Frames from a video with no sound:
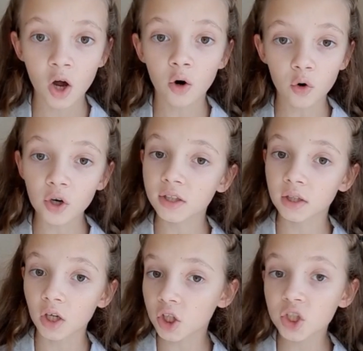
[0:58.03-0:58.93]
or the
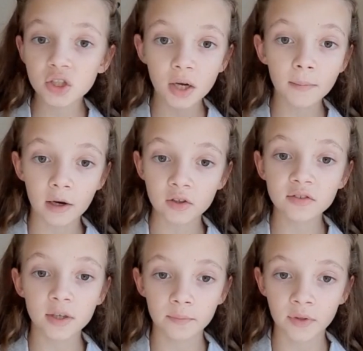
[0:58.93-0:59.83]
largest amount of
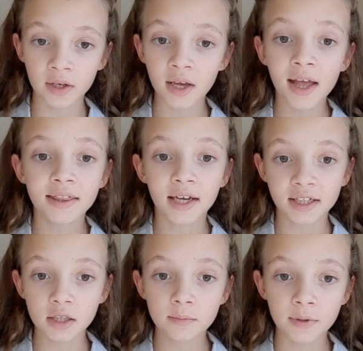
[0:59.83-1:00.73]
something that
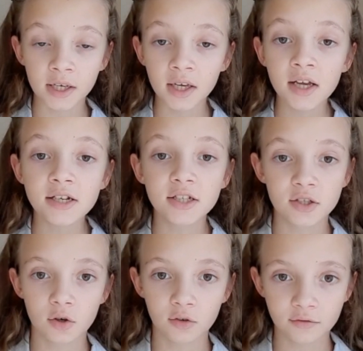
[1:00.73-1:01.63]
can be
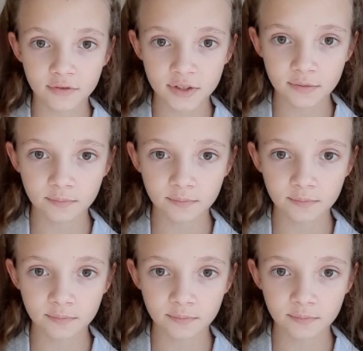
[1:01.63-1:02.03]
dissolved.